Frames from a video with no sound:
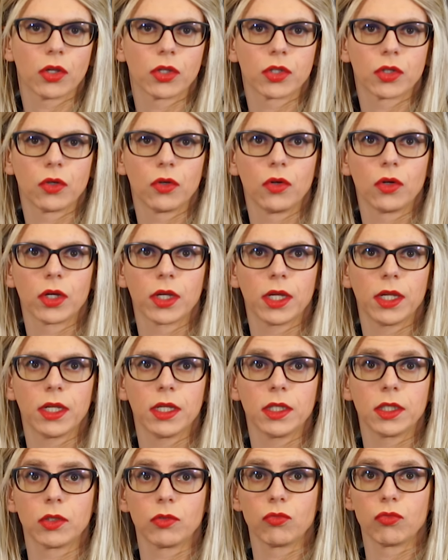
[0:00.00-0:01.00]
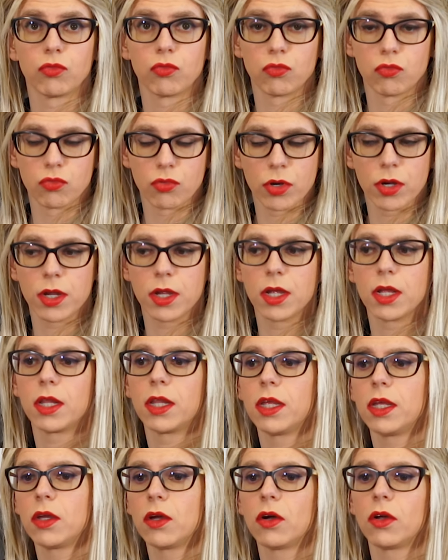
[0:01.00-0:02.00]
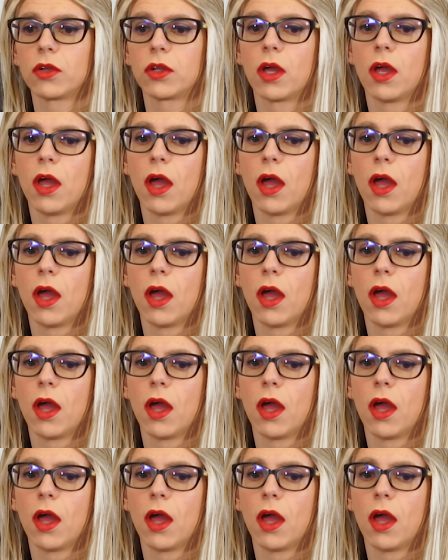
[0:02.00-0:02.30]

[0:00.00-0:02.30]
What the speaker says: talking, it's really good.